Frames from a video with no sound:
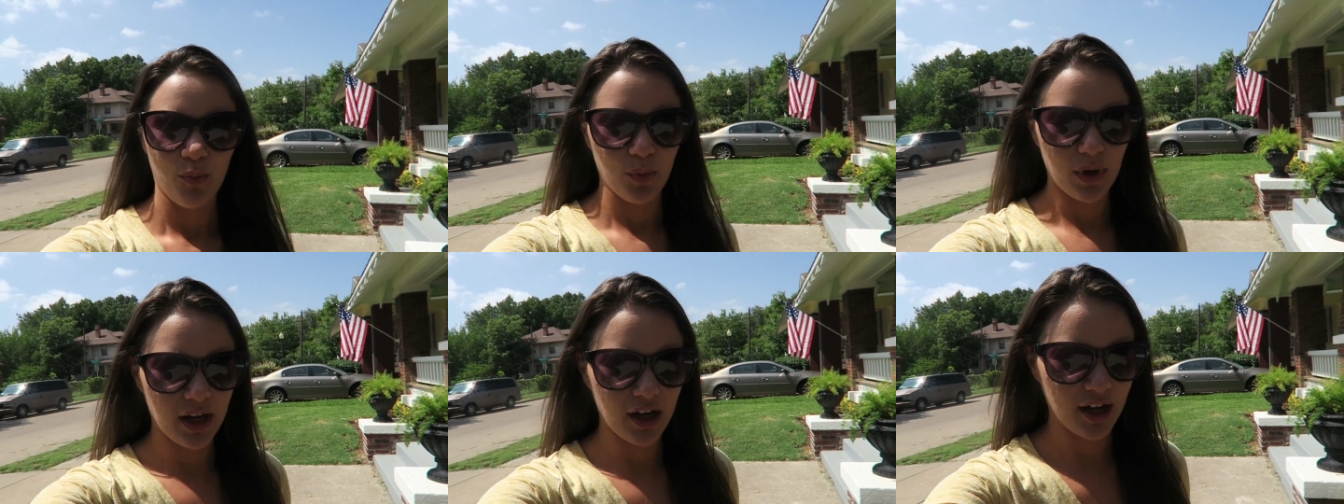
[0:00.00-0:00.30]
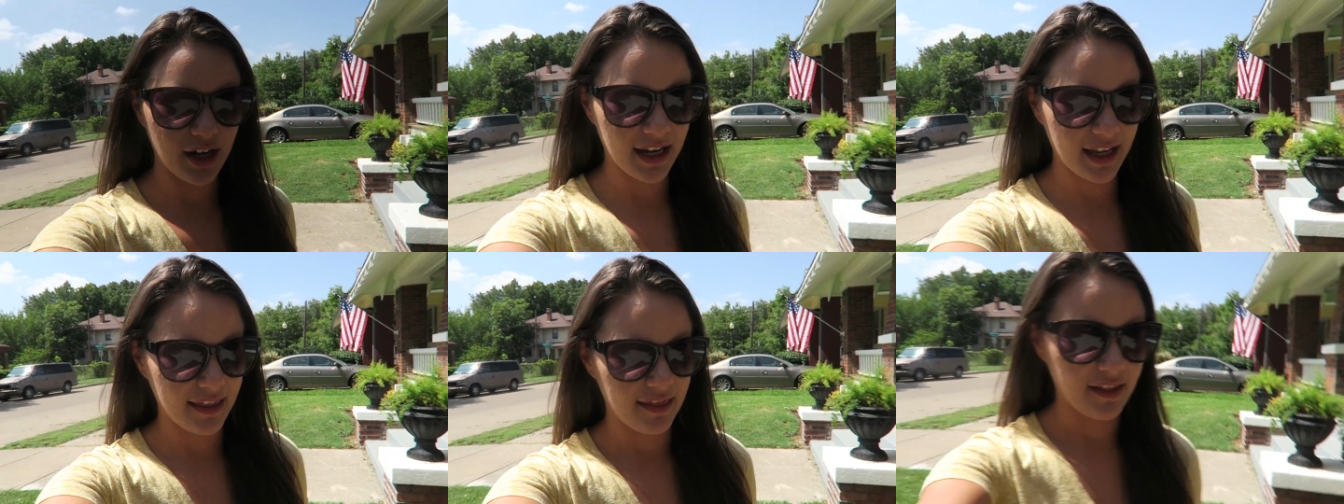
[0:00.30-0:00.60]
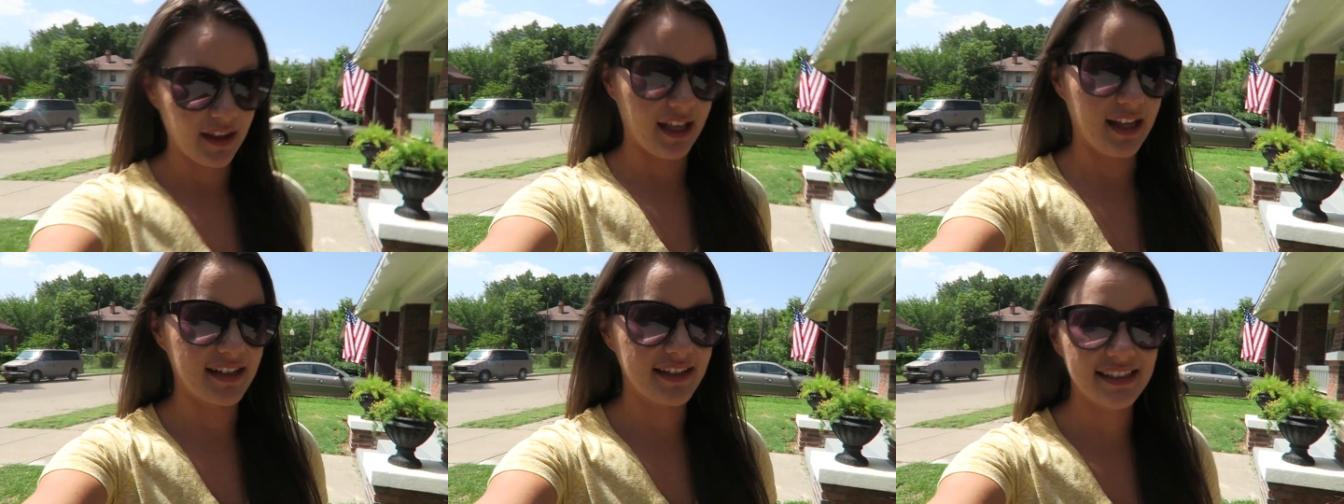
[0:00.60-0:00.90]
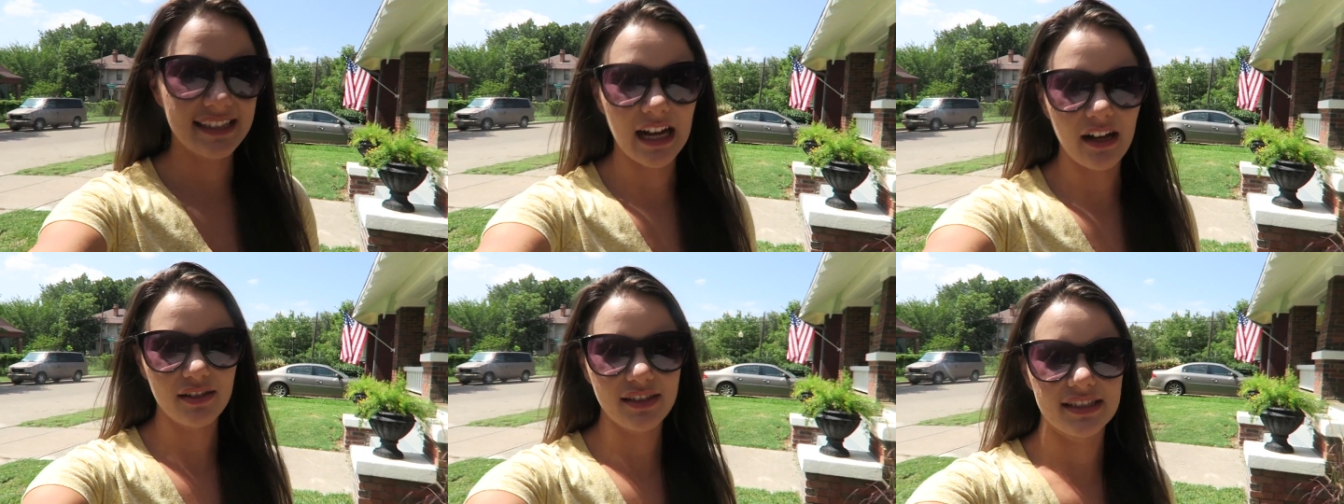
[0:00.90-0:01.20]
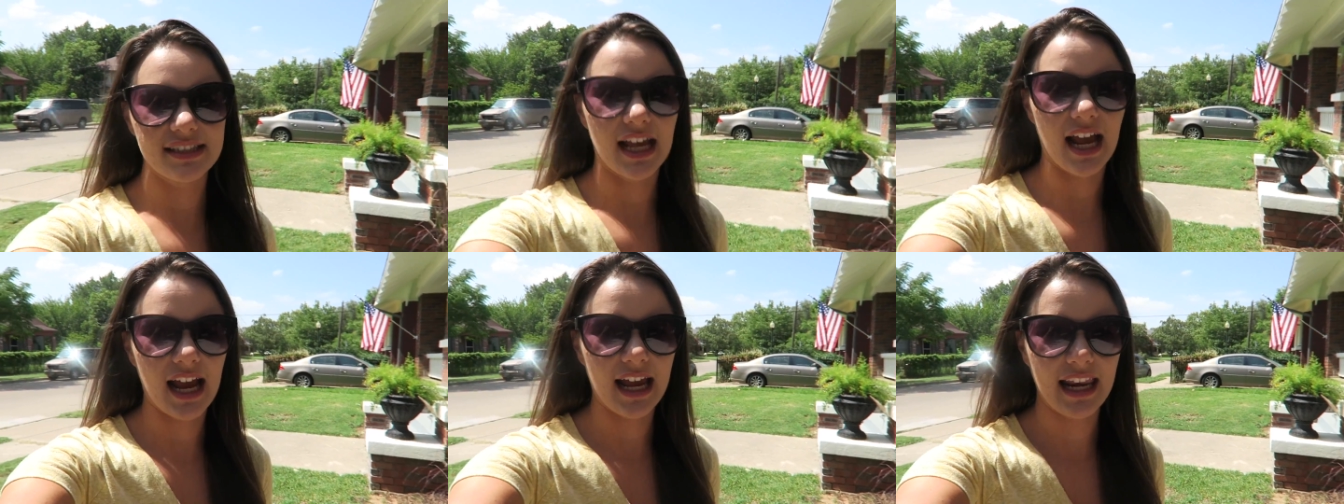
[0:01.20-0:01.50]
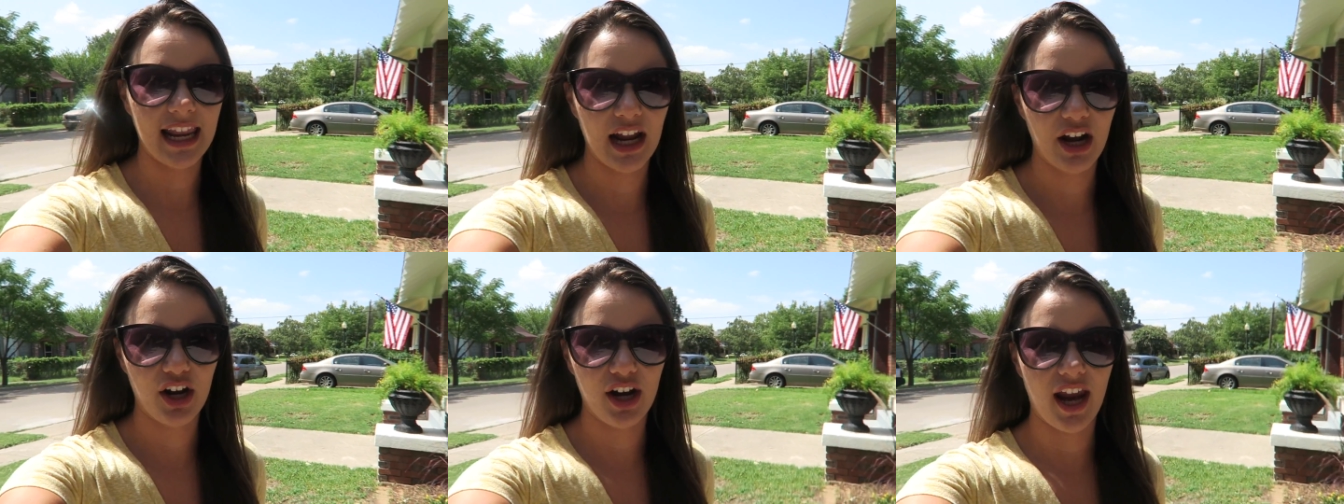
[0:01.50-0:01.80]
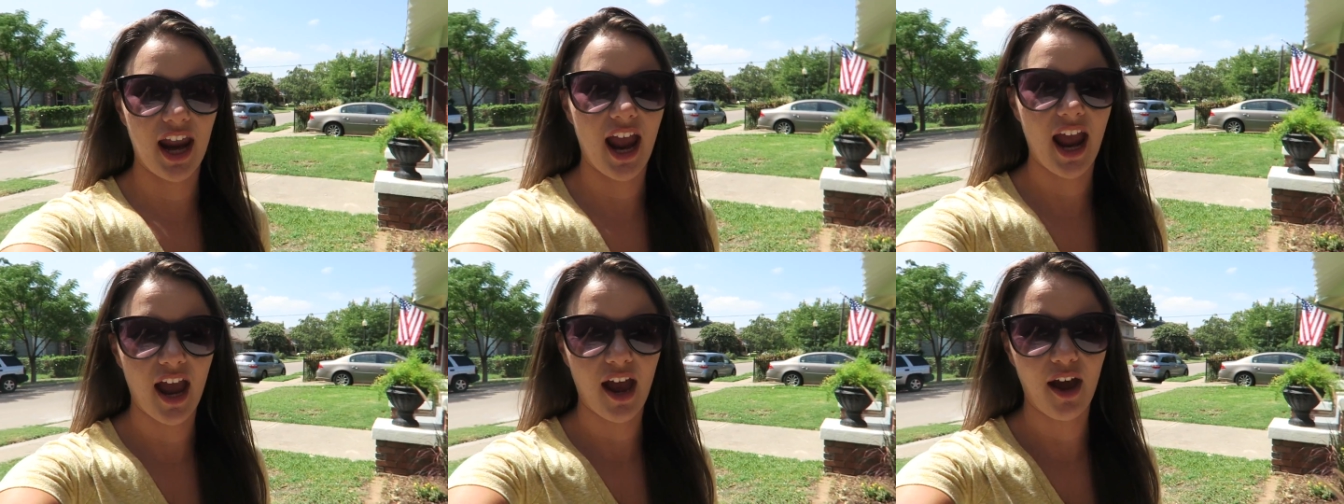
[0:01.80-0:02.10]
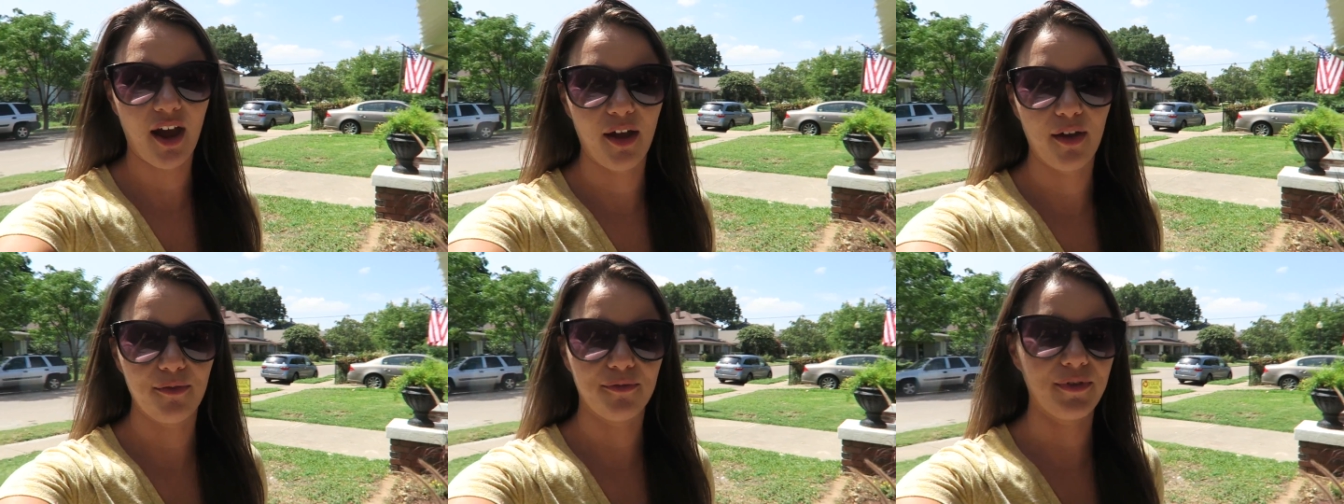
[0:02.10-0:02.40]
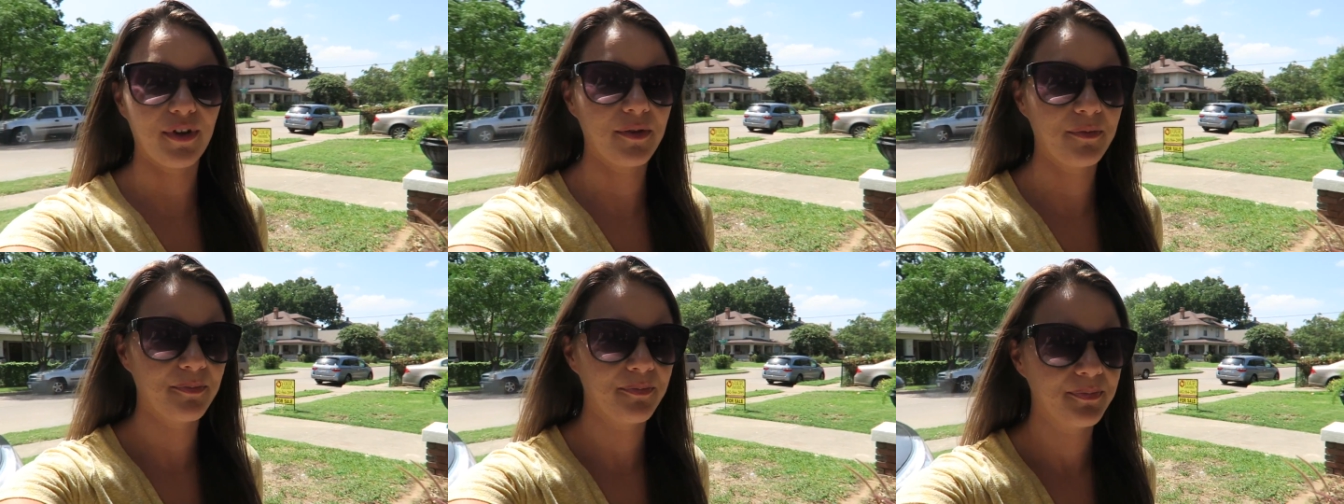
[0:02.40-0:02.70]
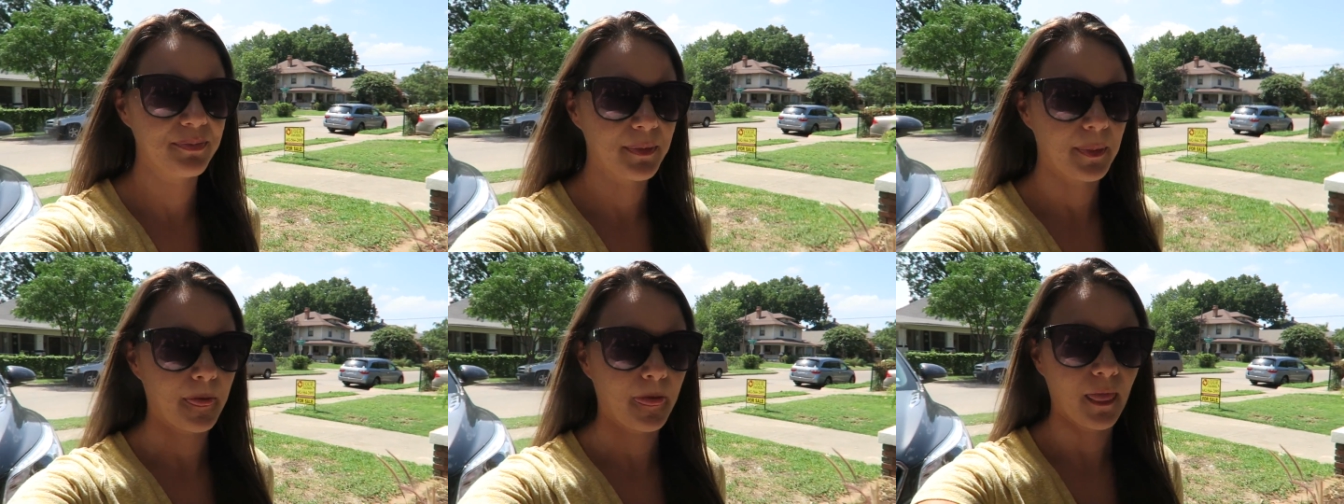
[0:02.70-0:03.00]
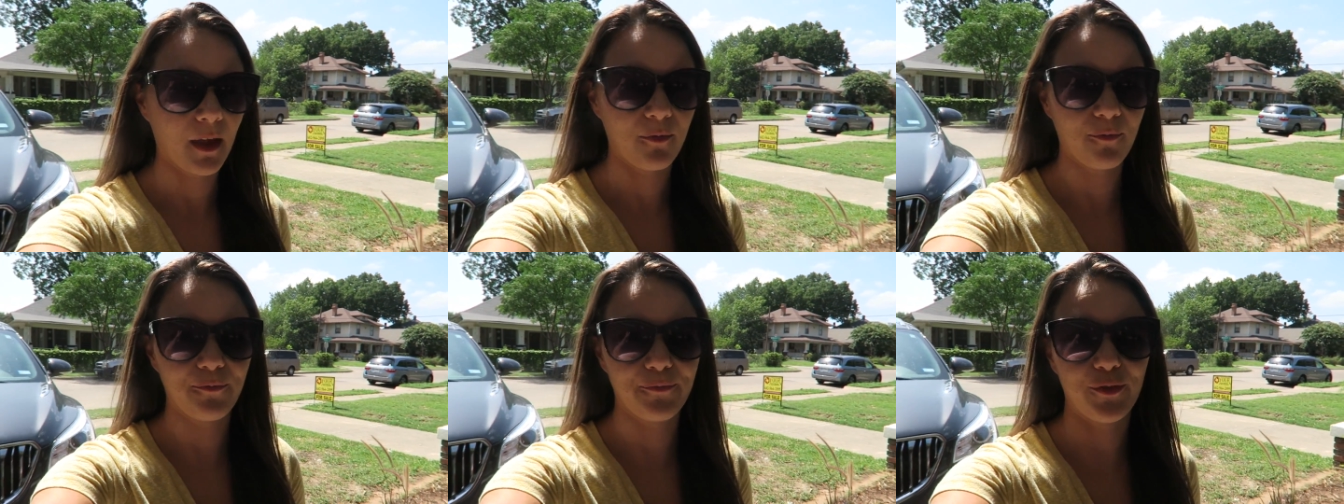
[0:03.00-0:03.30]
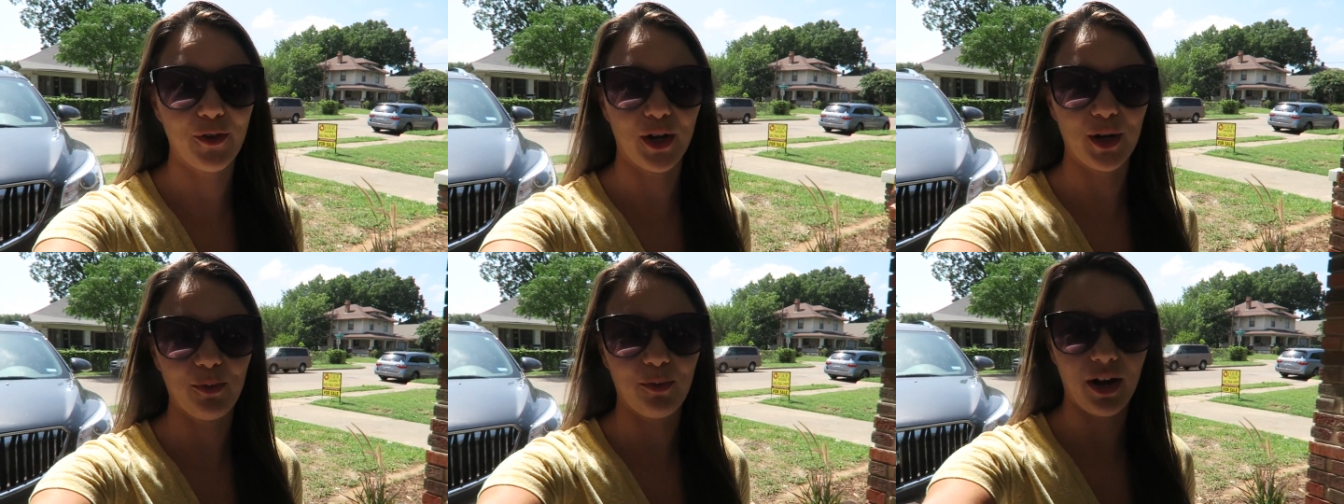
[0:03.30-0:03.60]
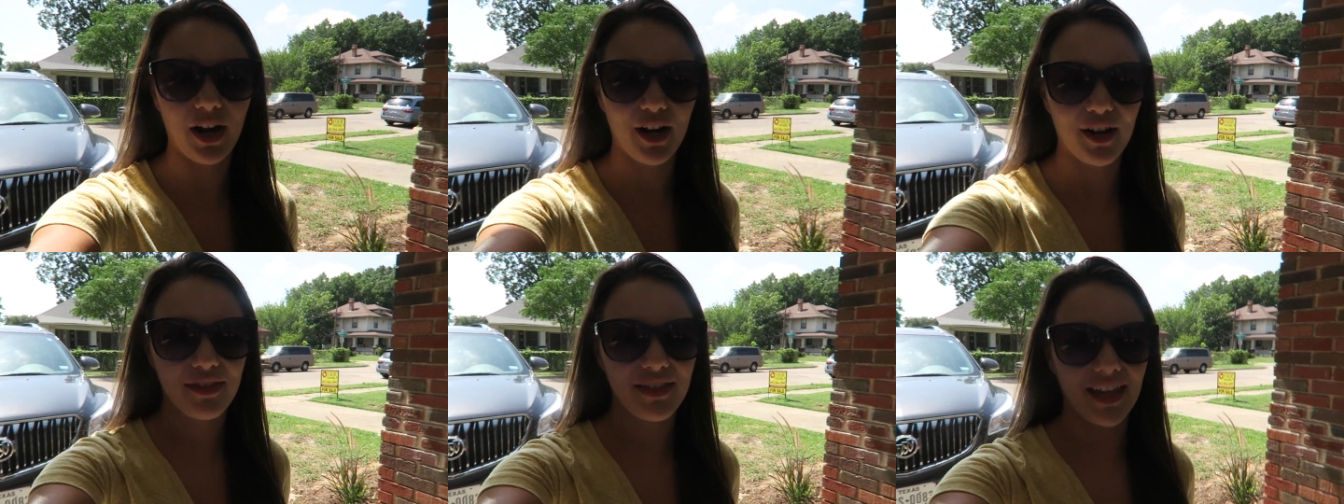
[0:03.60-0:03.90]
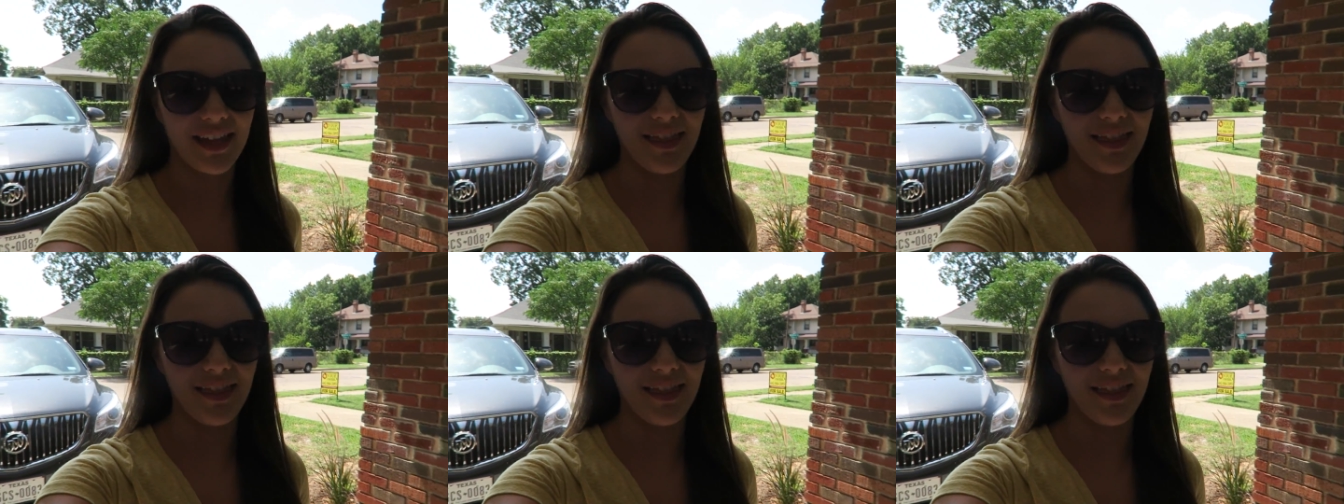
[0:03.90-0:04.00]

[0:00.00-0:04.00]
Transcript: We are in the south side area of Fort Worth